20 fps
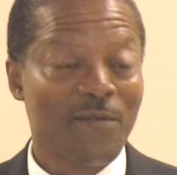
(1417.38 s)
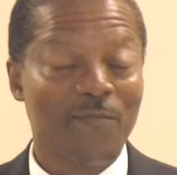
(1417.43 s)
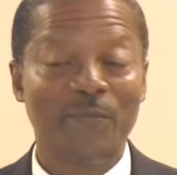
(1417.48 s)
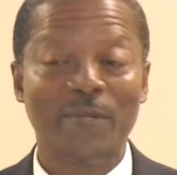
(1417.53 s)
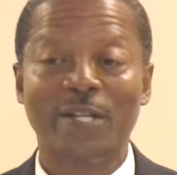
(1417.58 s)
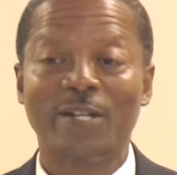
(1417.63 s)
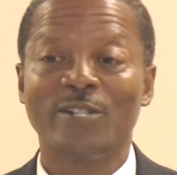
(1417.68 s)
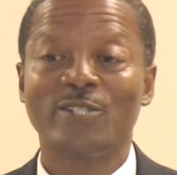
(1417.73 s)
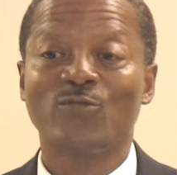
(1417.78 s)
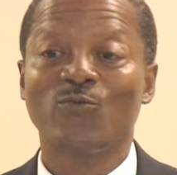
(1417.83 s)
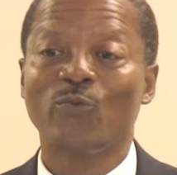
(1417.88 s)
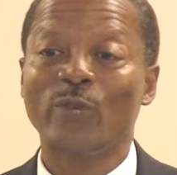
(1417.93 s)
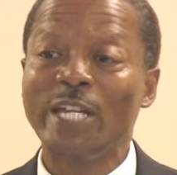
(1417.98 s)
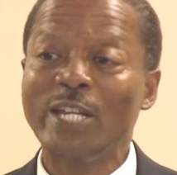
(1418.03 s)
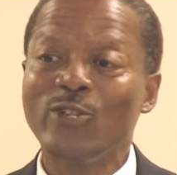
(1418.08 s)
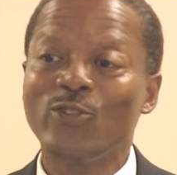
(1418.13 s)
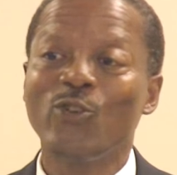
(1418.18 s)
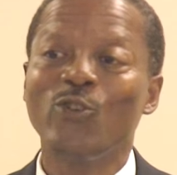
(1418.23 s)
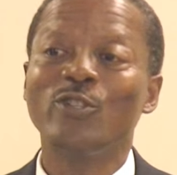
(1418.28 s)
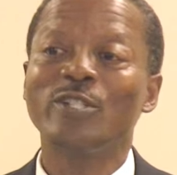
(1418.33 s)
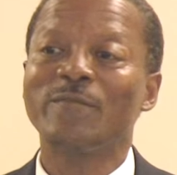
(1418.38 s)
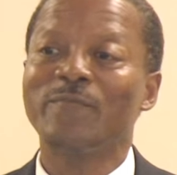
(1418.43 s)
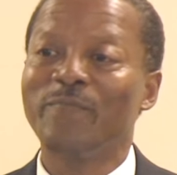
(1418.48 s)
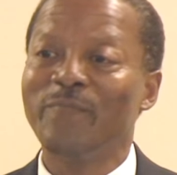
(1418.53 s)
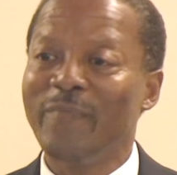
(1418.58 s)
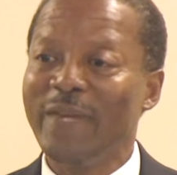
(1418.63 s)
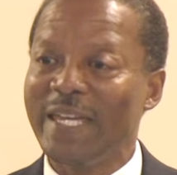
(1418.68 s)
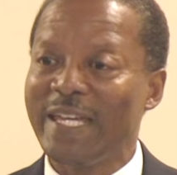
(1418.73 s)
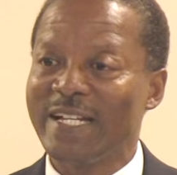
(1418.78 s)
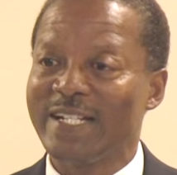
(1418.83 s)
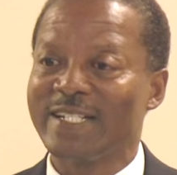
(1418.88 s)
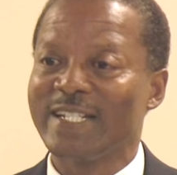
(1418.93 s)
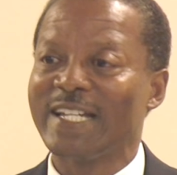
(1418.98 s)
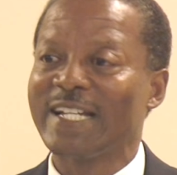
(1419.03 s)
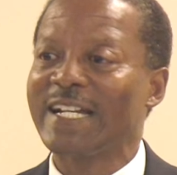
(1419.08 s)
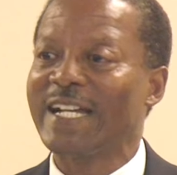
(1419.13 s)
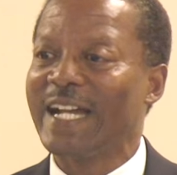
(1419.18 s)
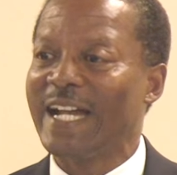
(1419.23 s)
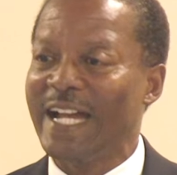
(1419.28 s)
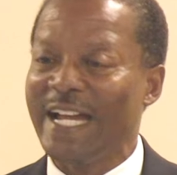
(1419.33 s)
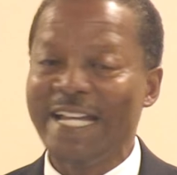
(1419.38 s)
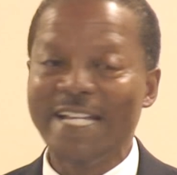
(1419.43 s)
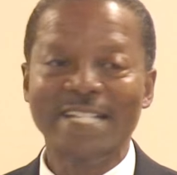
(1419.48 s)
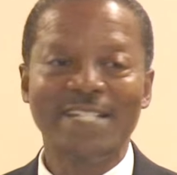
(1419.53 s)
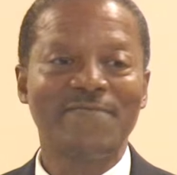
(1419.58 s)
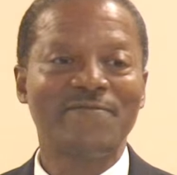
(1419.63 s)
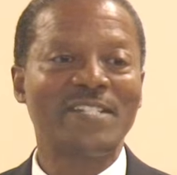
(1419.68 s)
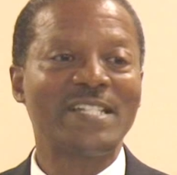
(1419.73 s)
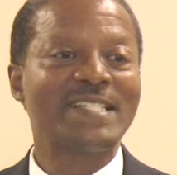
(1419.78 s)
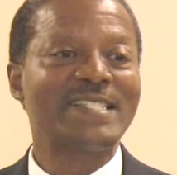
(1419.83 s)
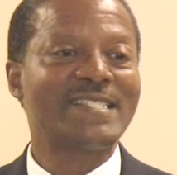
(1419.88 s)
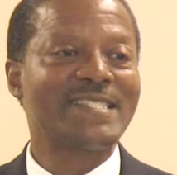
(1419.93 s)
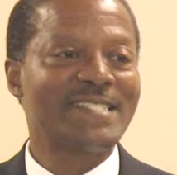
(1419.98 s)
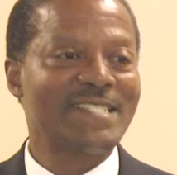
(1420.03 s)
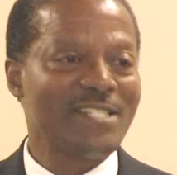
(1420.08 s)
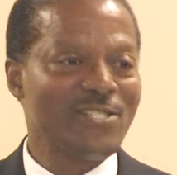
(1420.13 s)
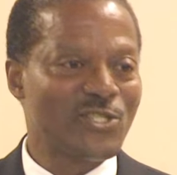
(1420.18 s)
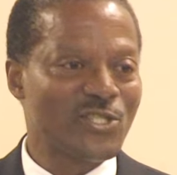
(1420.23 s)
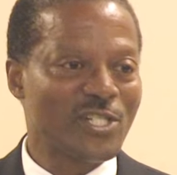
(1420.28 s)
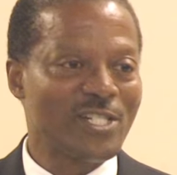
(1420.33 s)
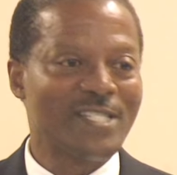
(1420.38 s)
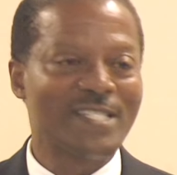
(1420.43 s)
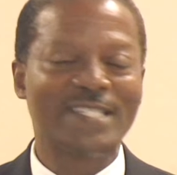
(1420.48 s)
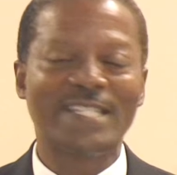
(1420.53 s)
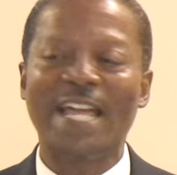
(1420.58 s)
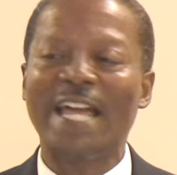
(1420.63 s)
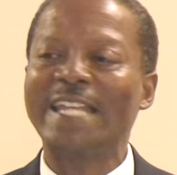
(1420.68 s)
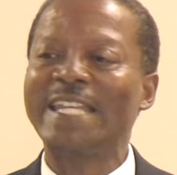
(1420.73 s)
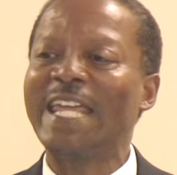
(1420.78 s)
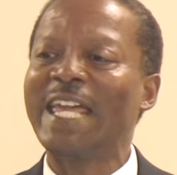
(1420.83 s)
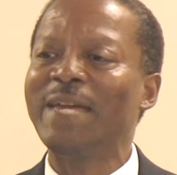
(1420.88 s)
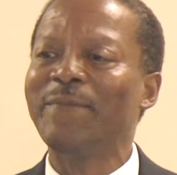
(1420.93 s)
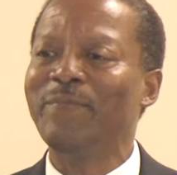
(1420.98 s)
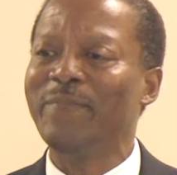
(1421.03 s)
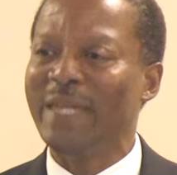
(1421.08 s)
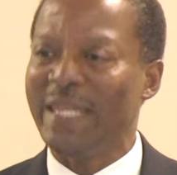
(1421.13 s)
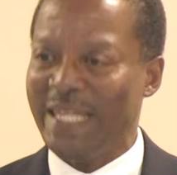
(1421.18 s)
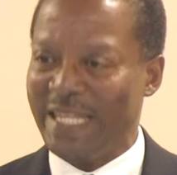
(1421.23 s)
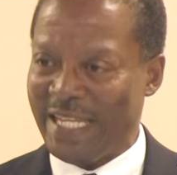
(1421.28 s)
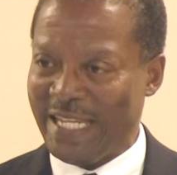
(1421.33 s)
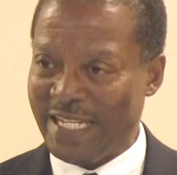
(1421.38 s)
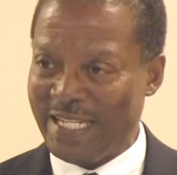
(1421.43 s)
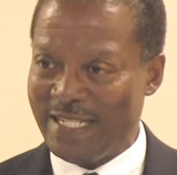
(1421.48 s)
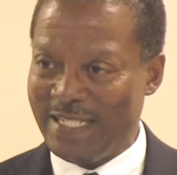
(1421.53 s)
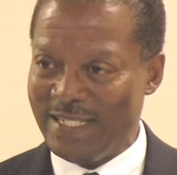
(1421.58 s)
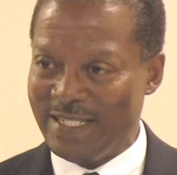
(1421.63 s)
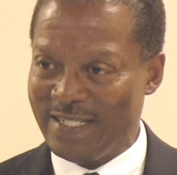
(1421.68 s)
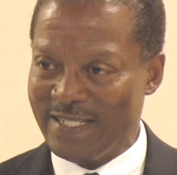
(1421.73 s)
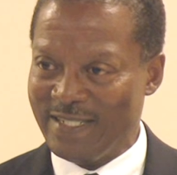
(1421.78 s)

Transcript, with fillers: Because we don't make the kind of decisions that they made,